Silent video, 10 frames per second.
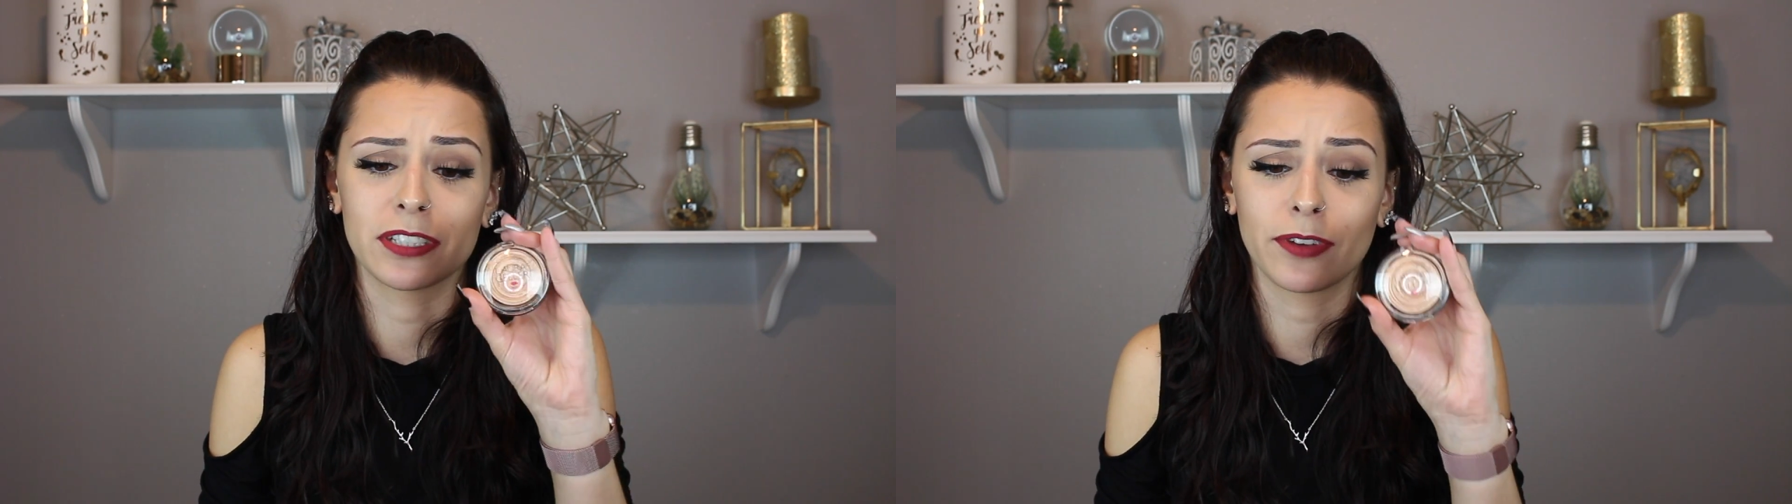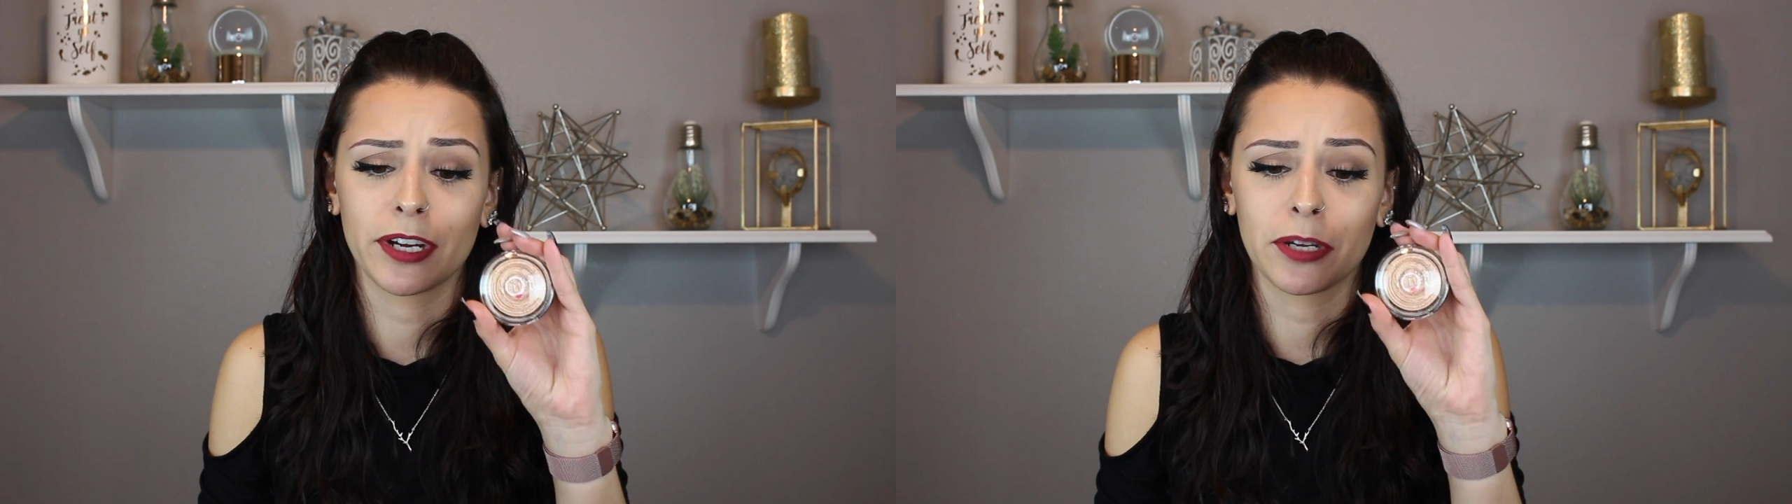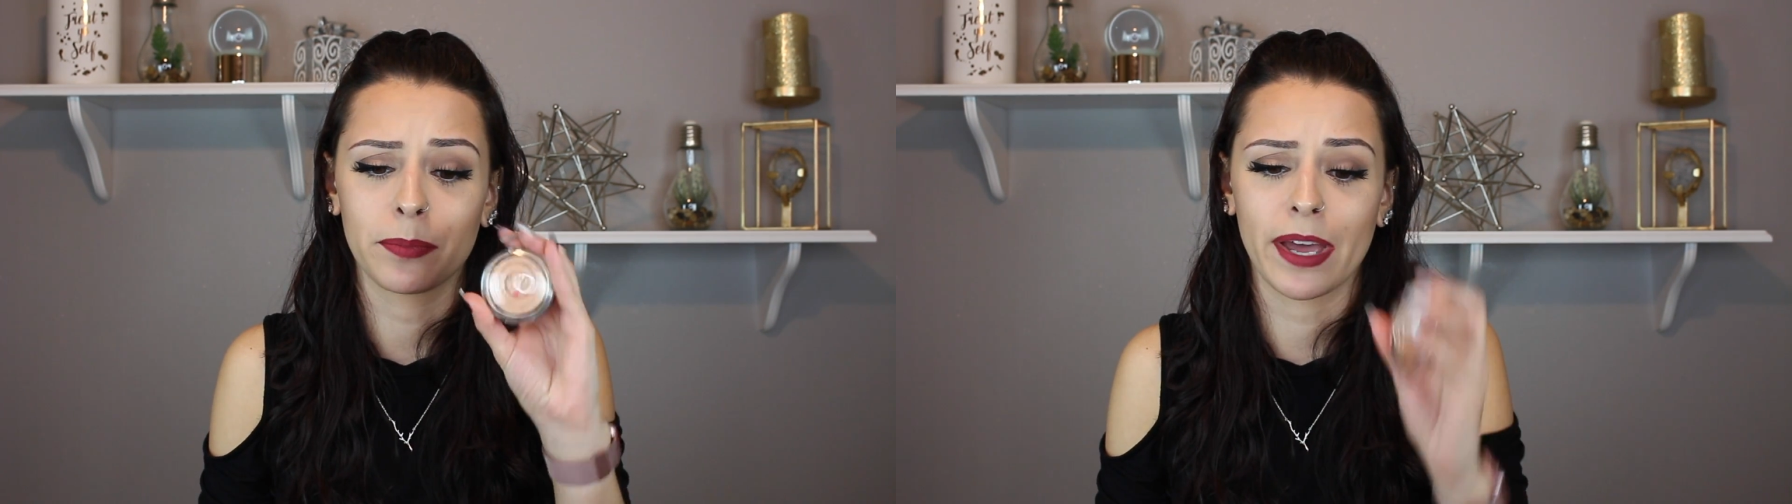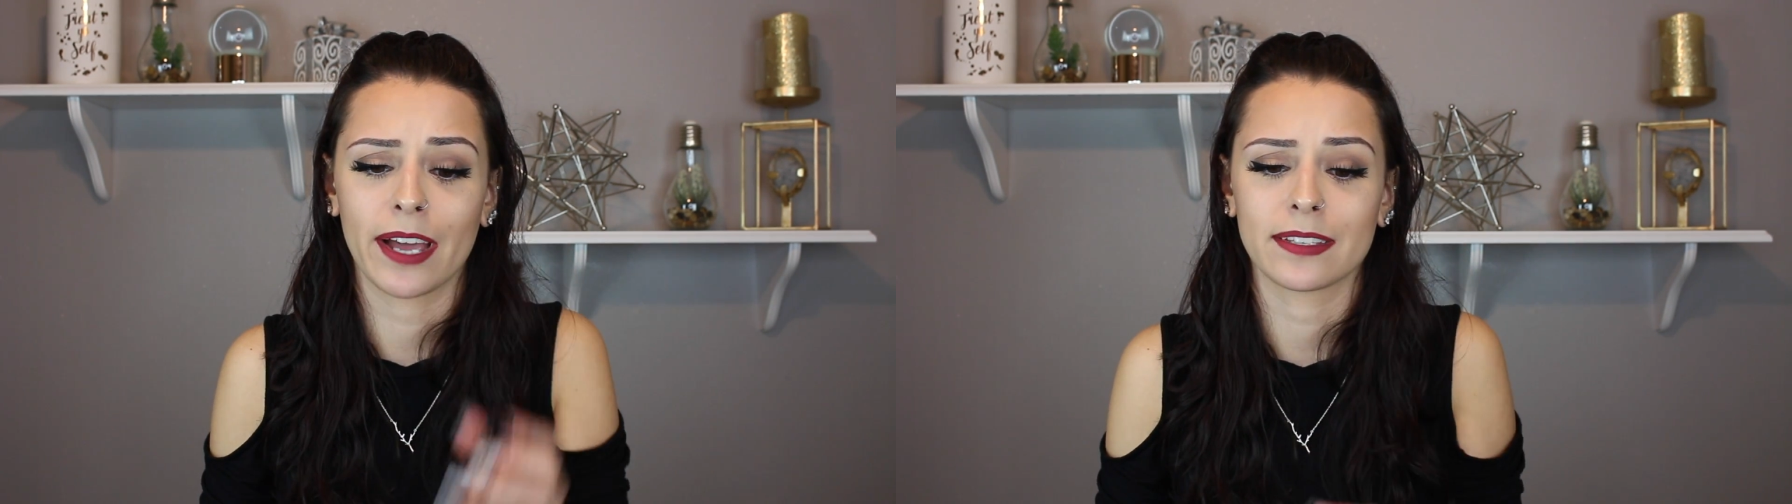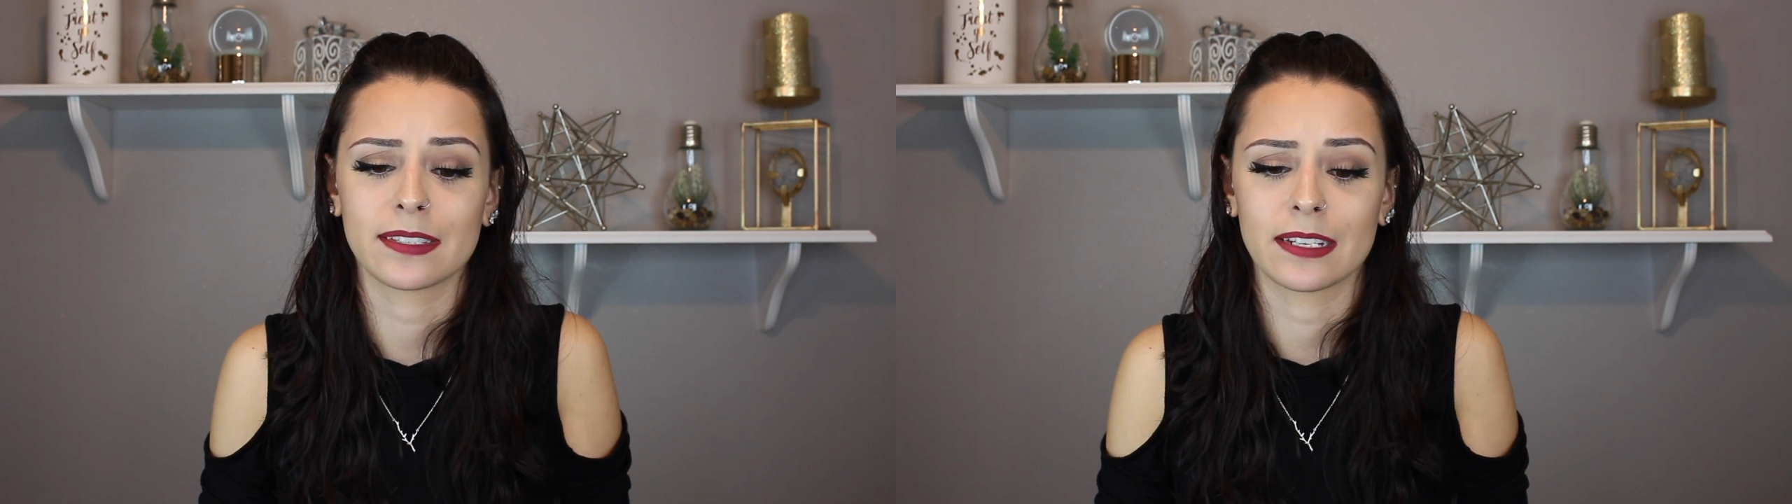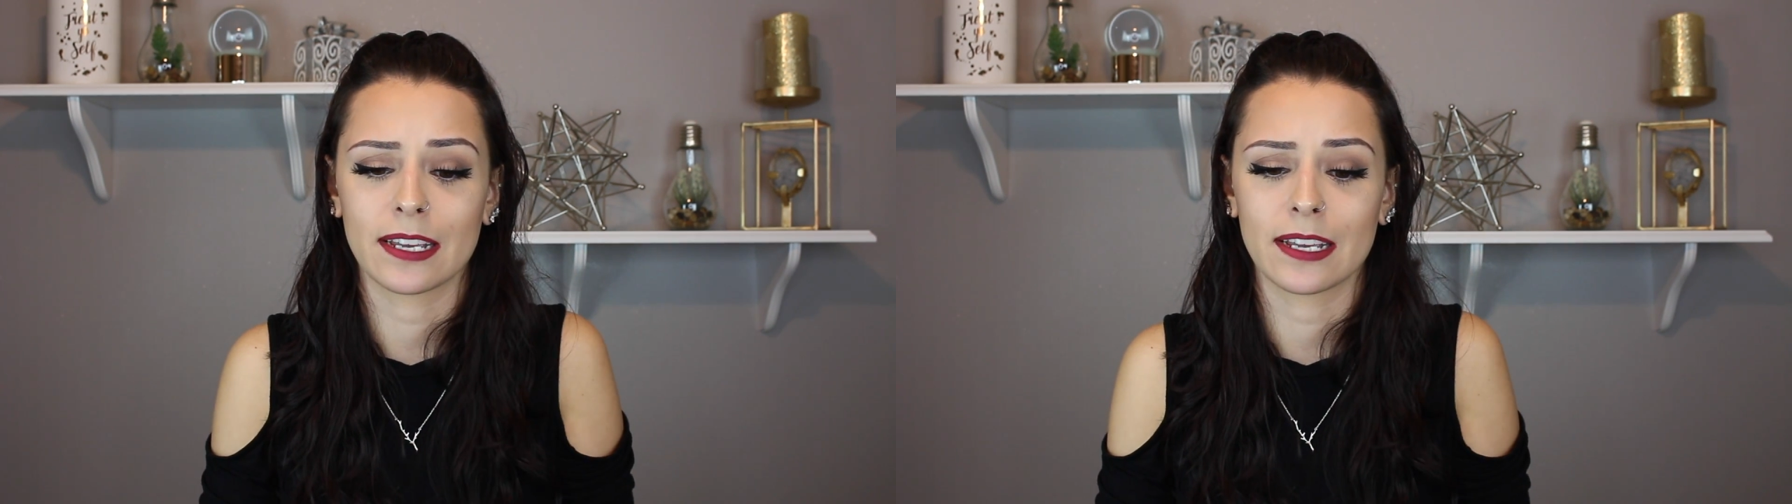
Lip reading: It's very compact, it's a